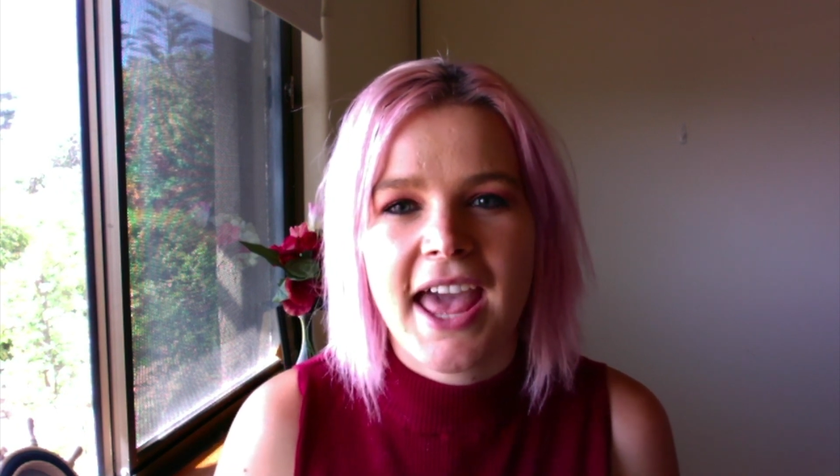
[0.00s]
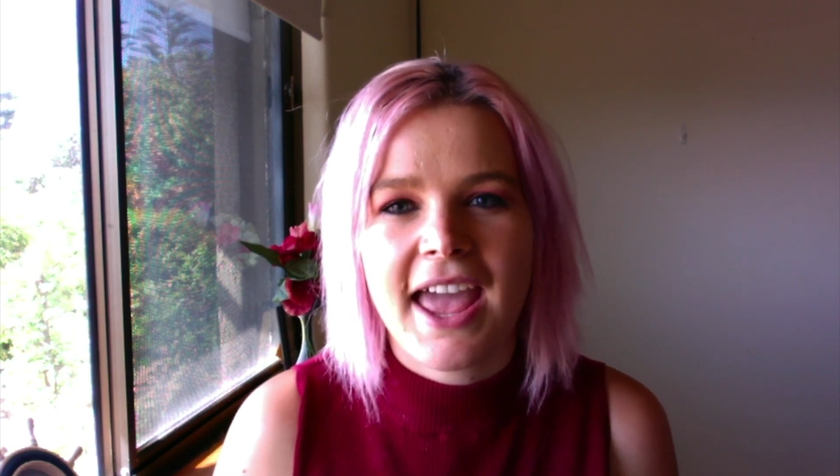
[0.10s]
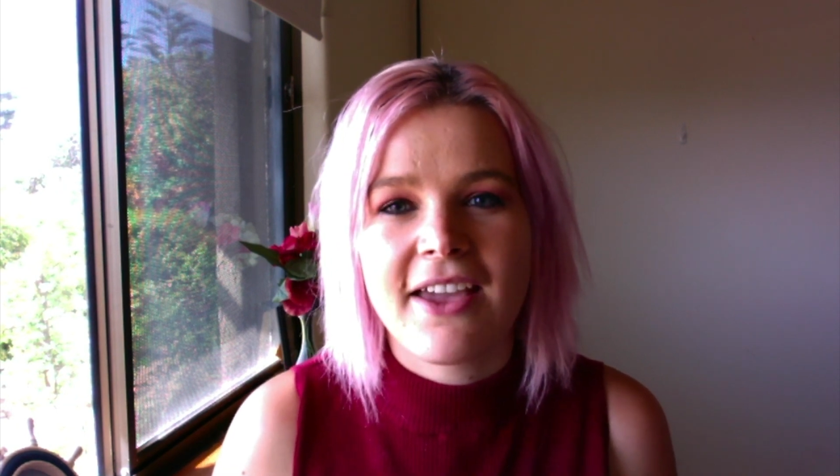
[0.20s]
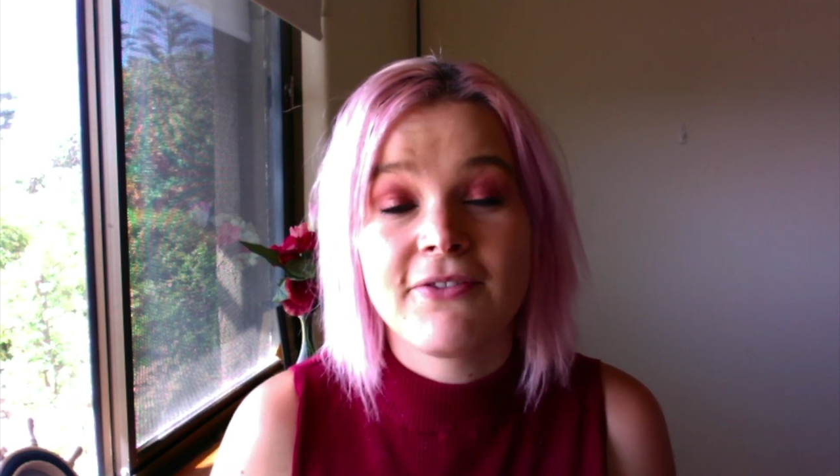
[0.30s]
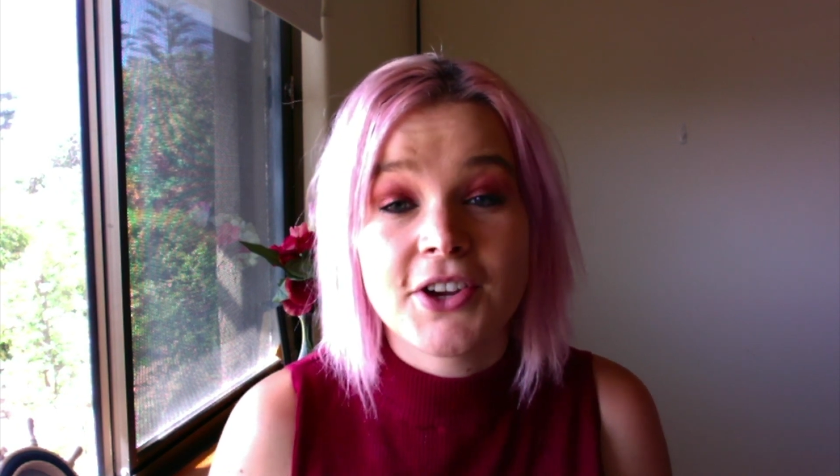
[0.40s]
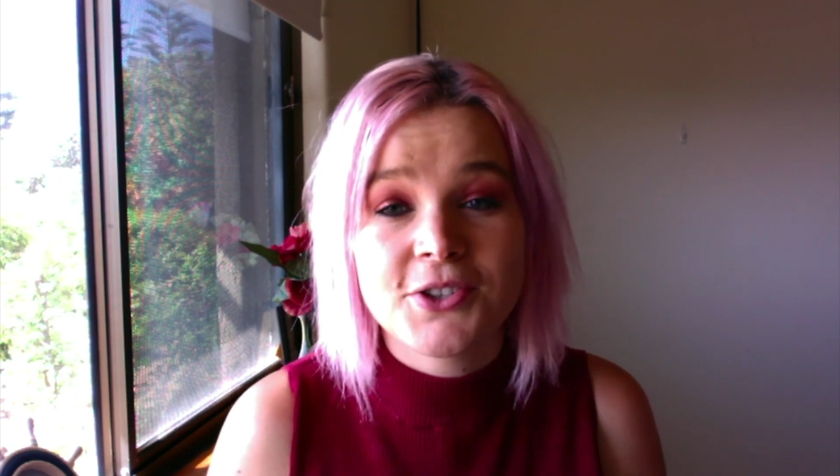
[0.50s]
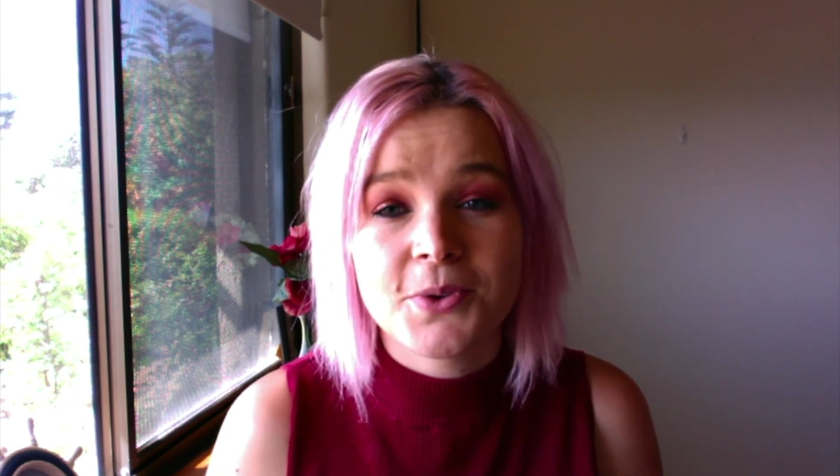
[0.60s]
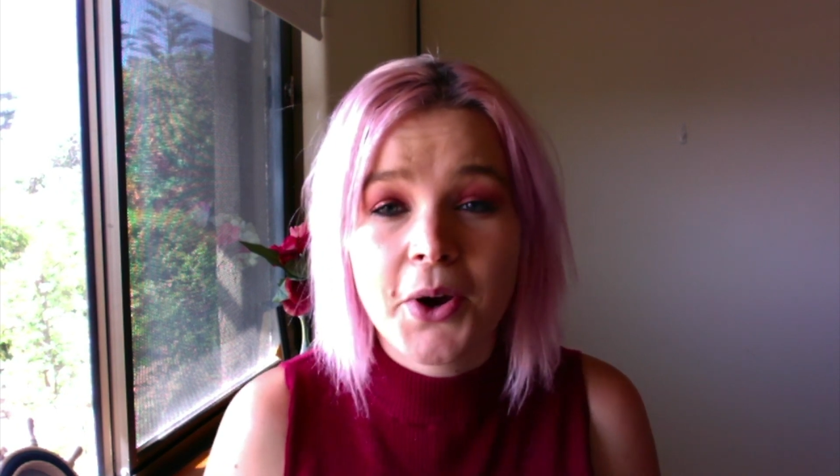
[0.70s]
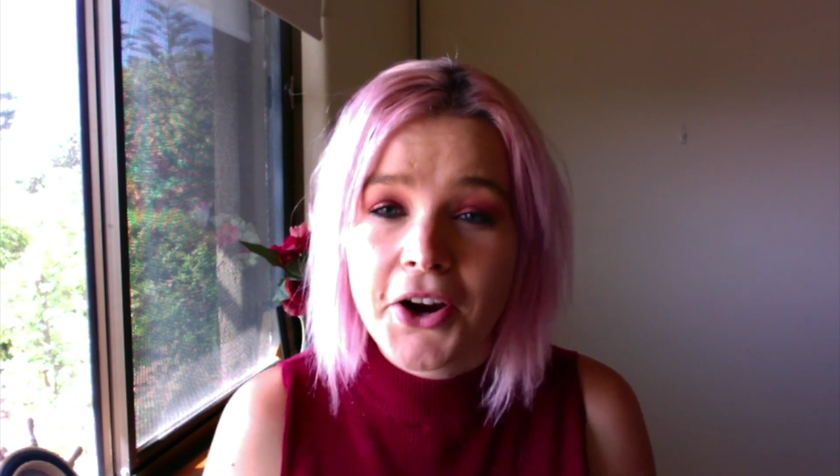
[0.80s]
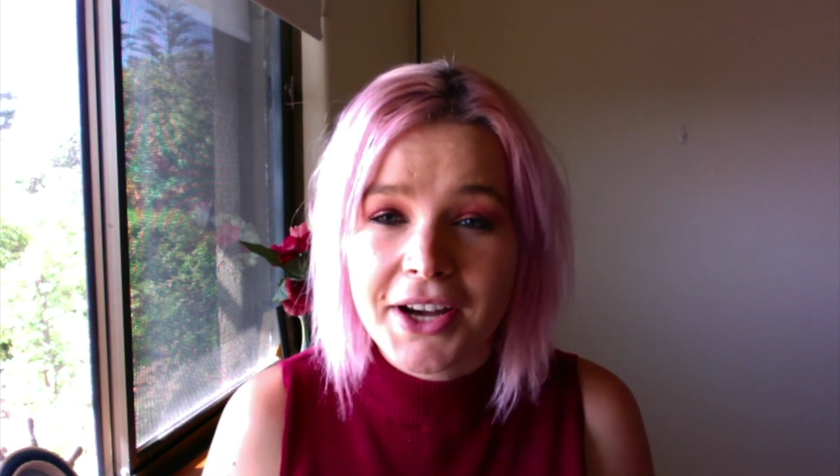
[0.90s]
a virtual
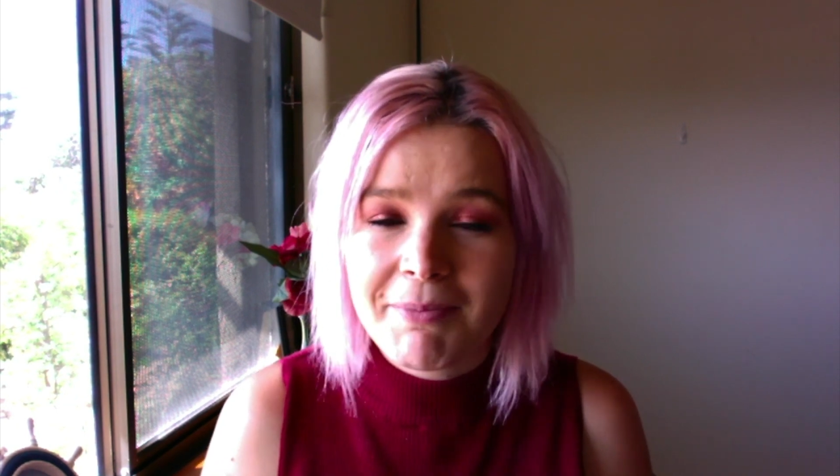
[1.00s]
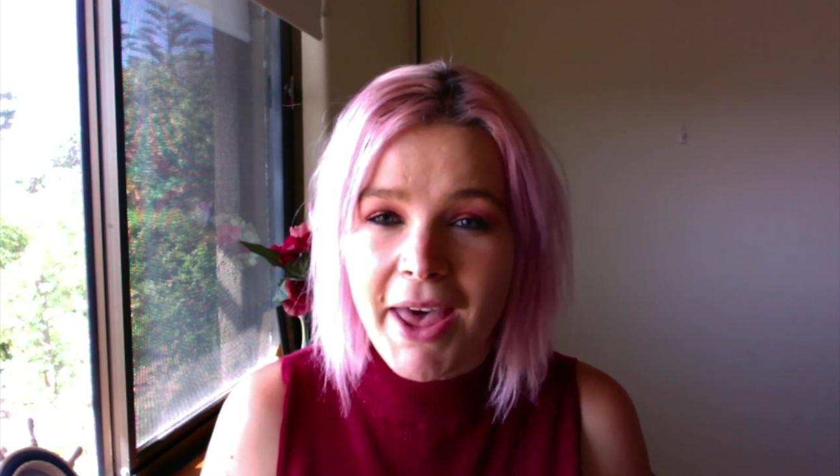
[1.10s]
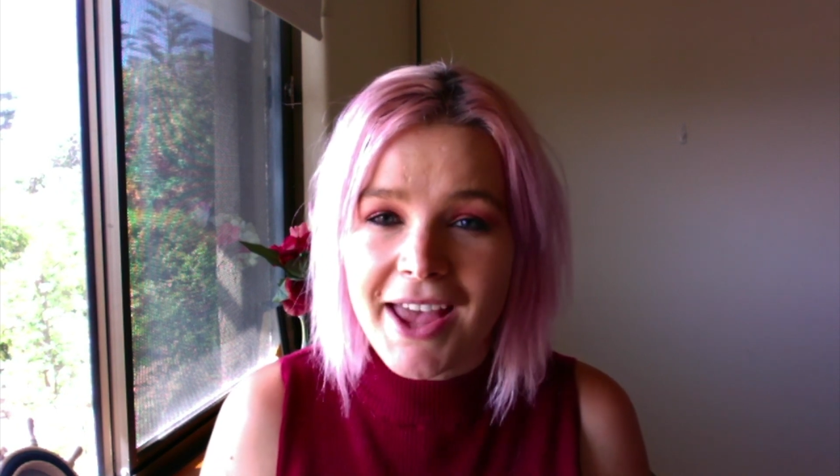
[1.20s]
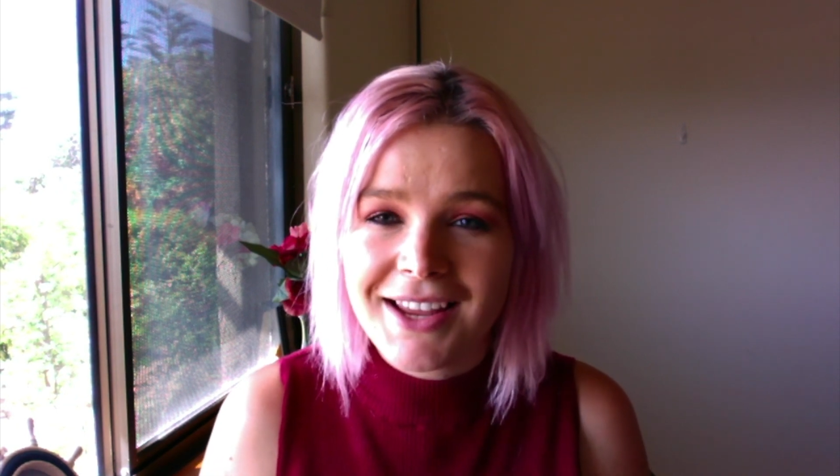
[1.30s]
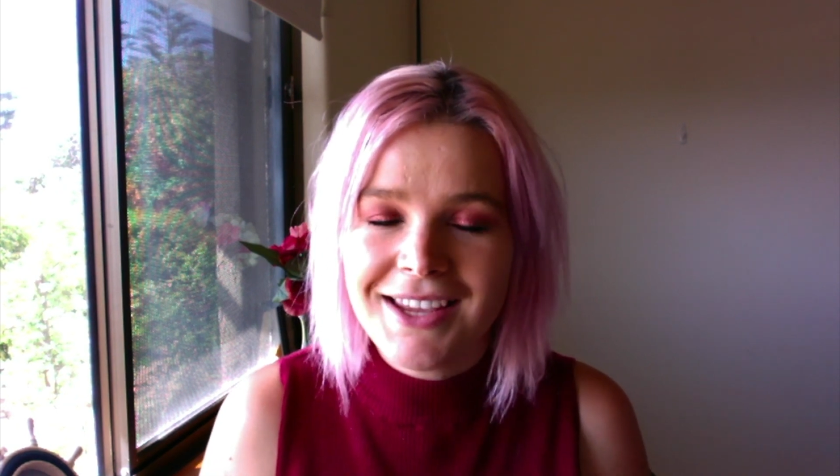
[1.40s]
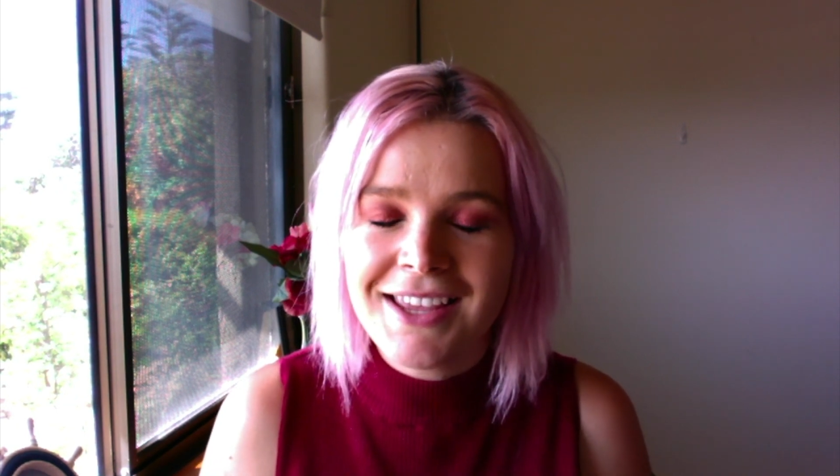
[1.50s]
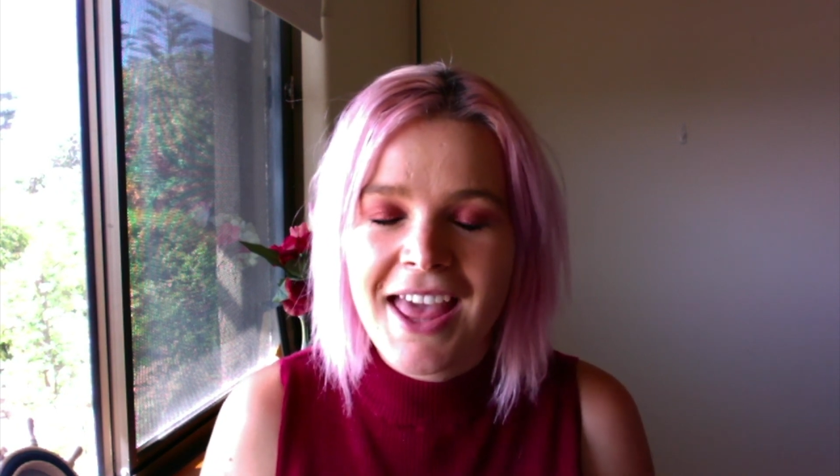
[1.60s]
coding party